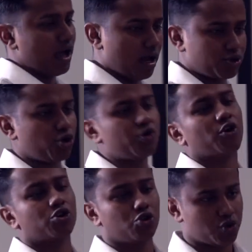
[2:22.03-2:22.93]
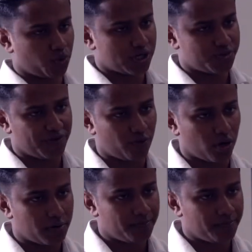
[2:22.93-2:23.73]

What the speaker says: And I'm sure you've heard those words before.